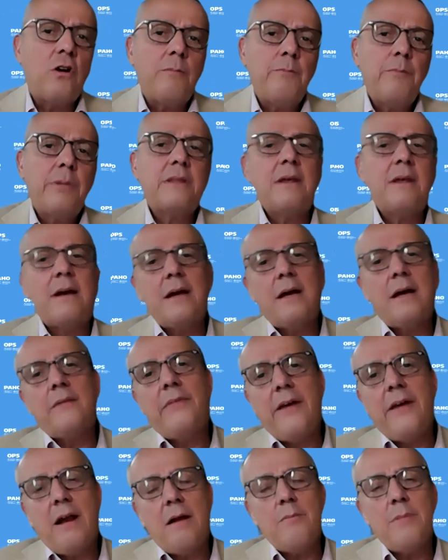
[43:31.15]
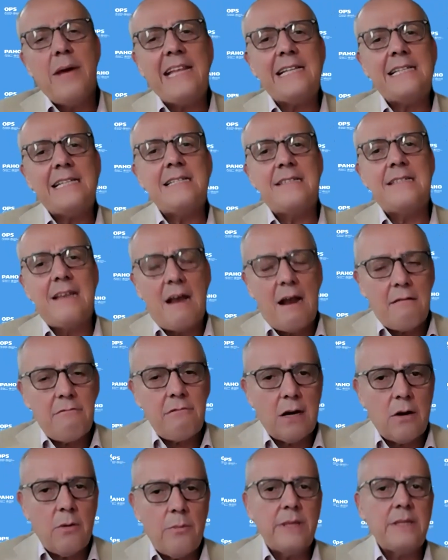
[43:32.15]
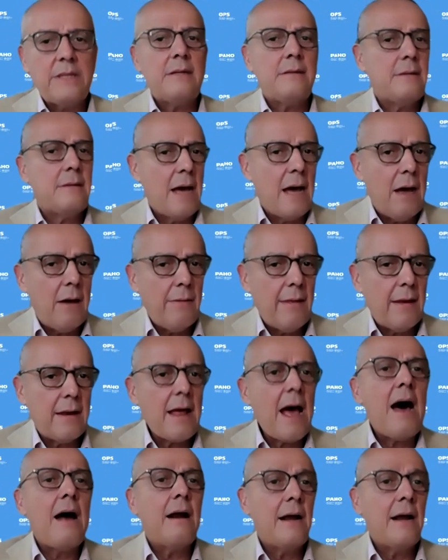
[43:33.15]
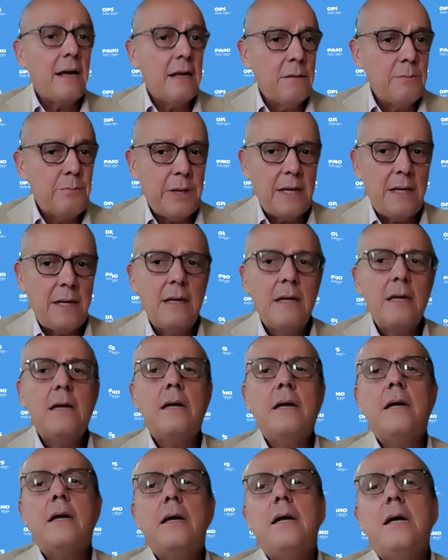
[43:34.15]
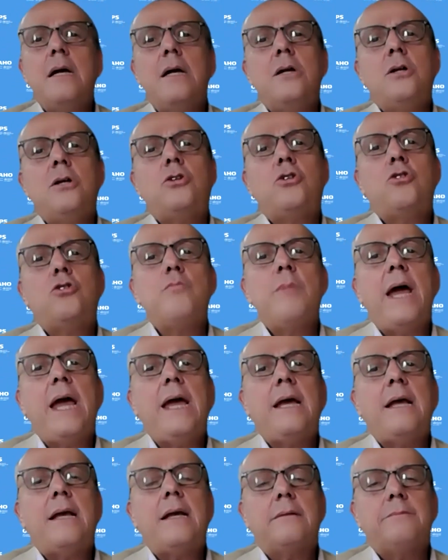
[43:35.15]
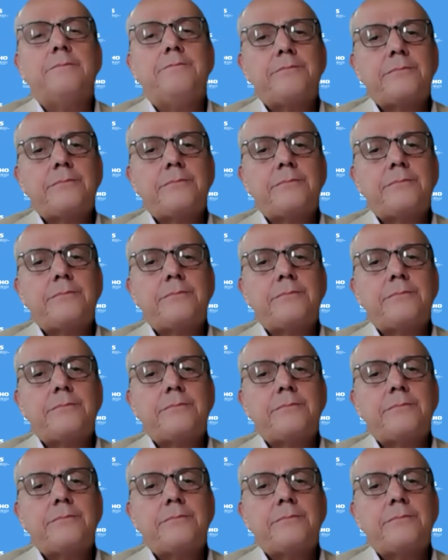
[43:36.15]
but there are medicines that are recommended now that are helping to make